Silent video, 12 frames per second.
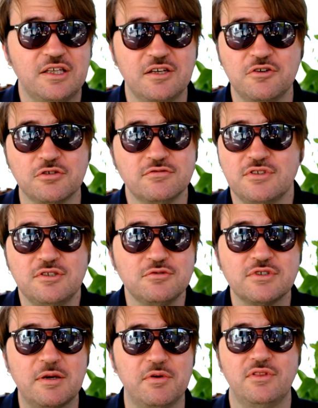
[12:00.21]

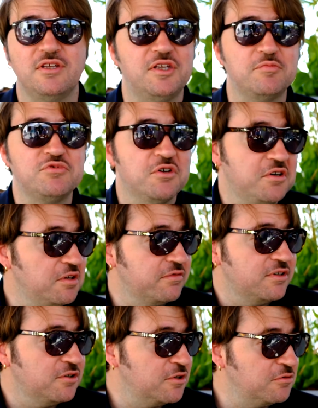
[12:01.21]
continues, everything keeps on,
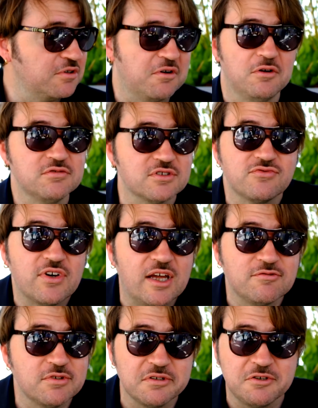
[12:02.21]
even, you know, the closest
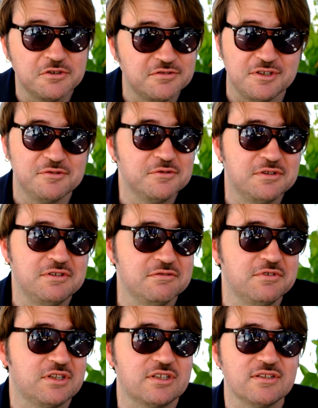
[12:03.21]
friend will continue
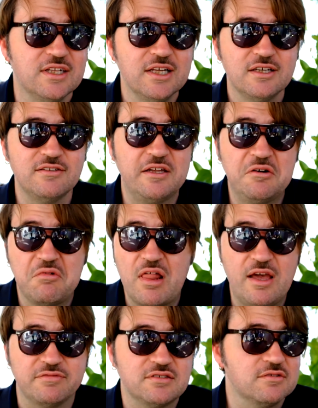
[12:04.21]
with their own
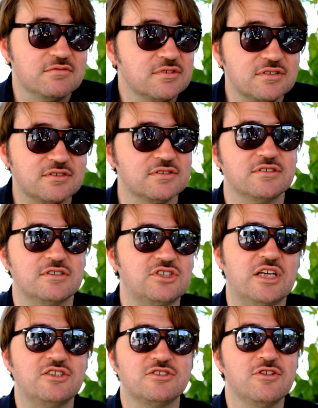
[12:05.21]
life, so it
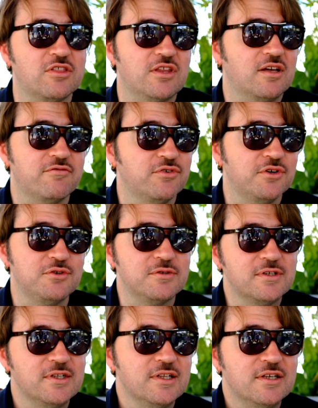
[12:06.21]
changed nothing for
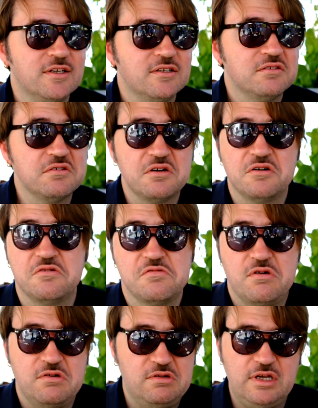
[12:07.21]
you.
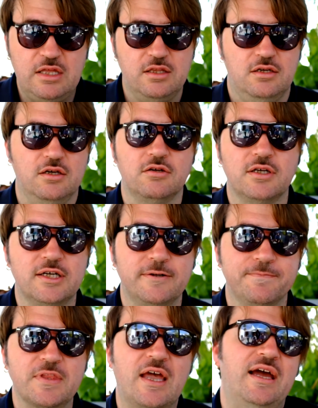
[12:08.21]
So I don't
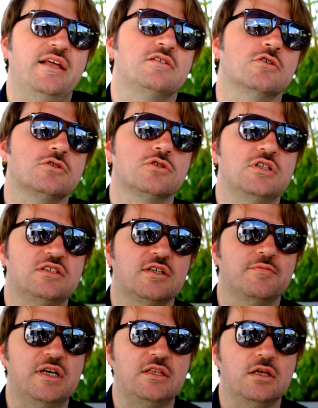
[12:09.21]
know, and it's also the
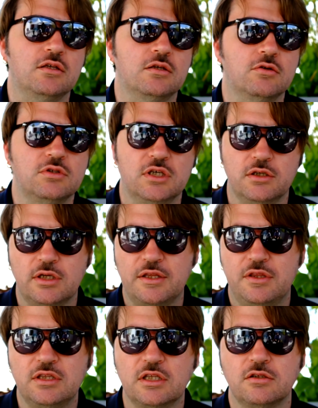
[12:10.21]
dramatic, you know.
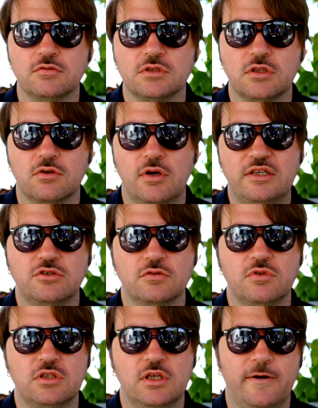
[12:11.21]
I think that it was the
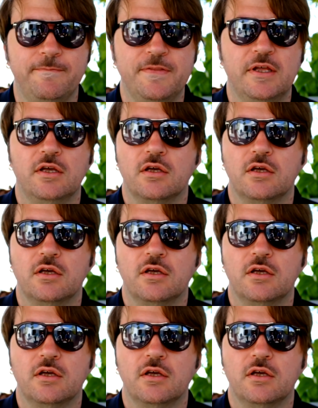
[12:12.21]
relation with the